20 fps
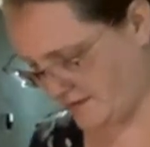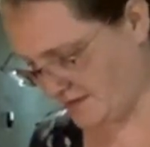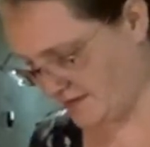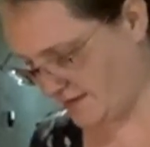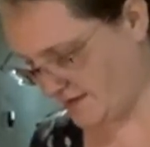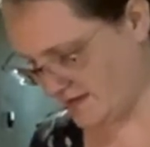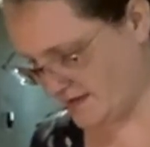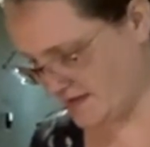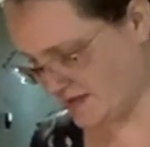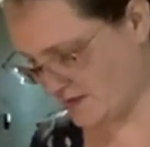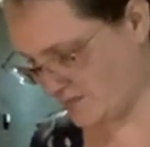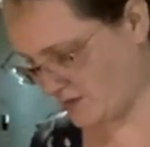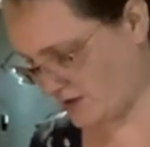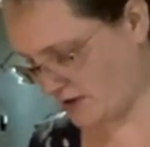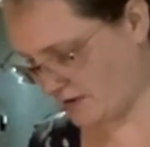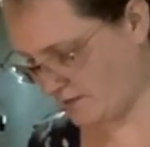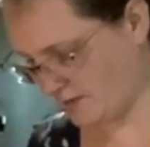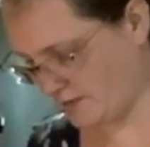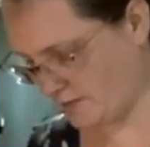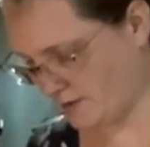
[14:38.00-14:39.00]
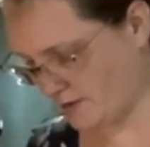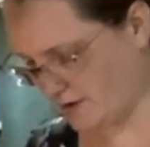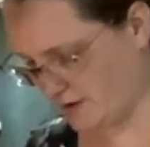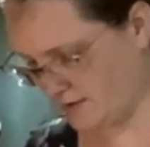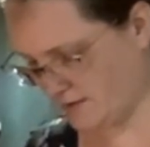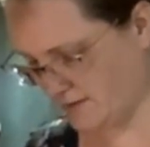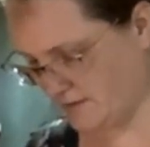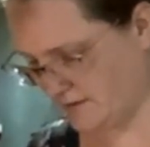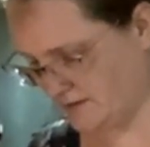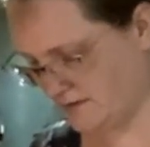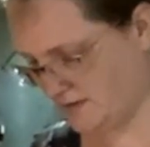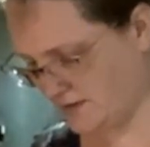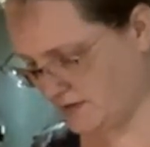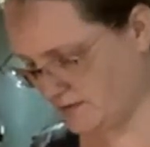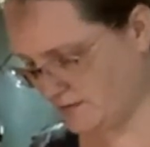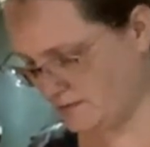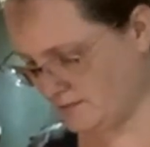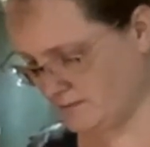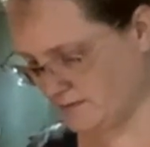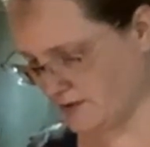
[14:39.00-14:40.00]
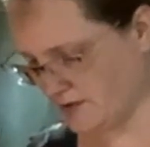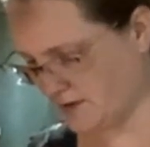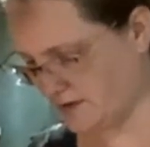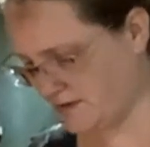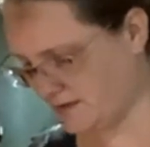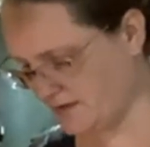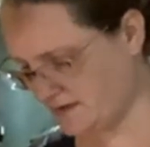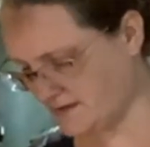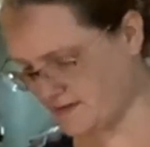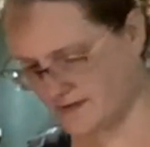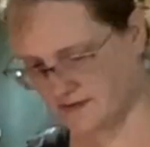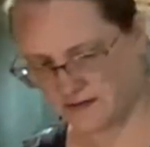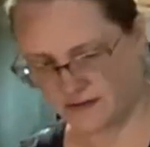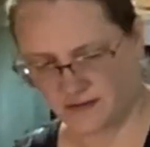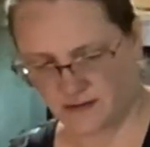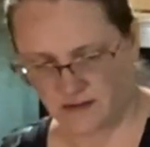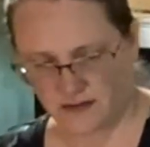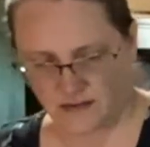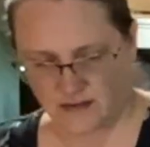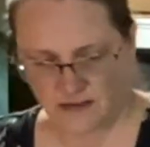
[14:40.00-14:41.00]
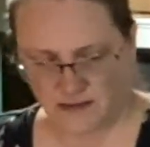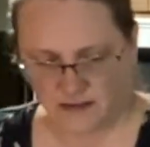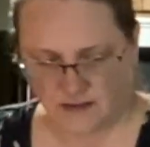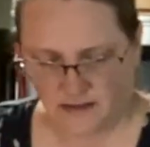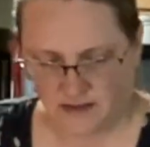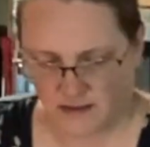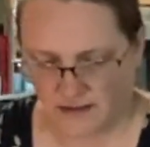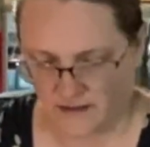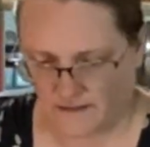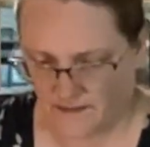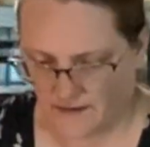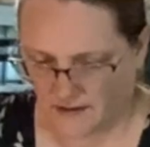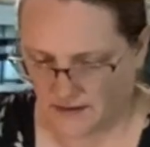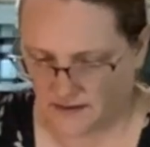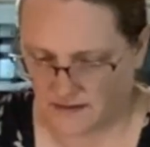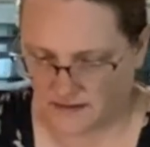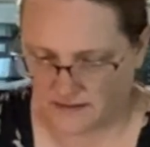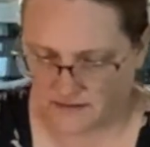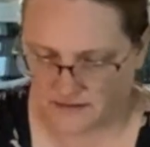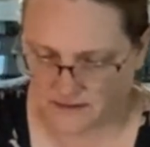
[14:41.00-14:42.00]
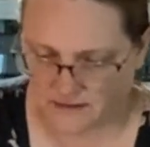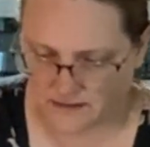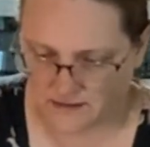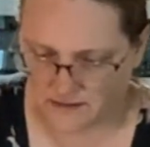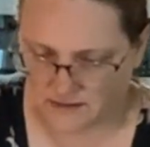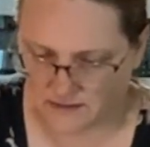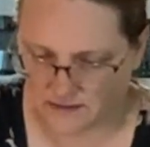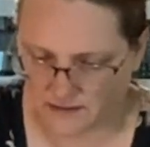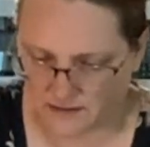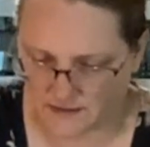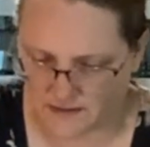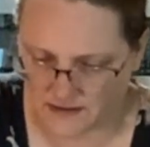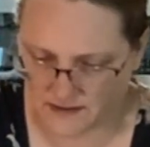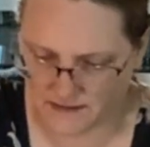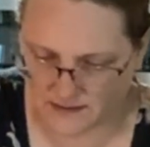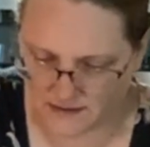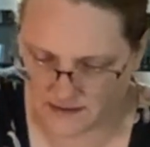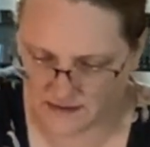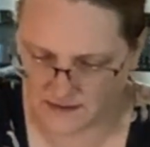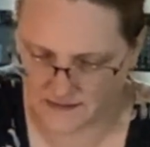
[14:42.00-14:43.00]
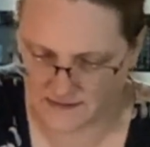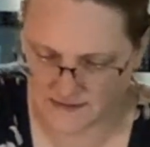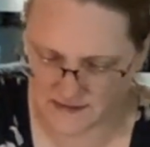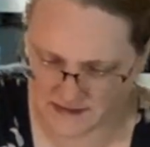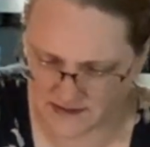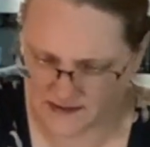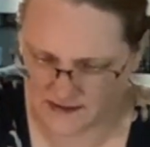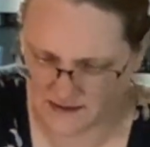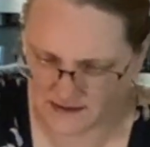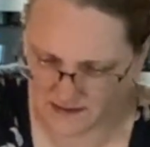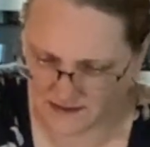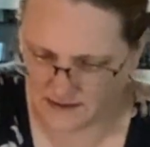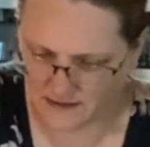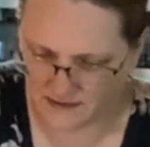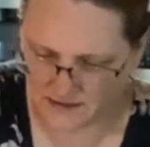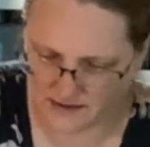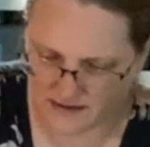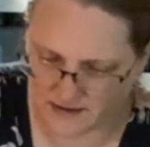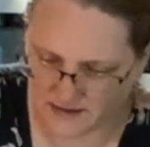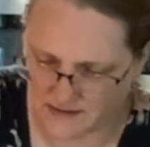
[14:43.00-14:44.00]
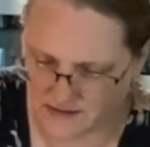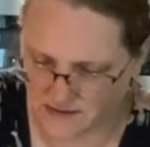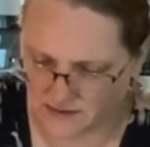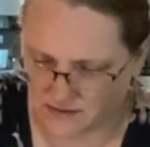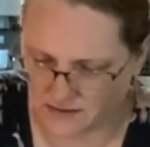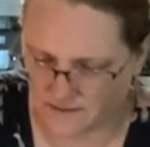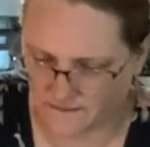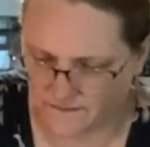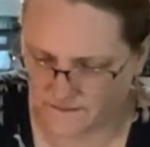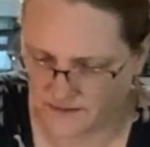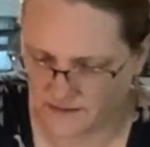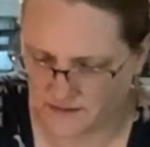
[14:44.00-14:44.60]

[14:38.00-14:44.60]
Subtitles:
This is probably pretty good too, or it is. And then these ends off,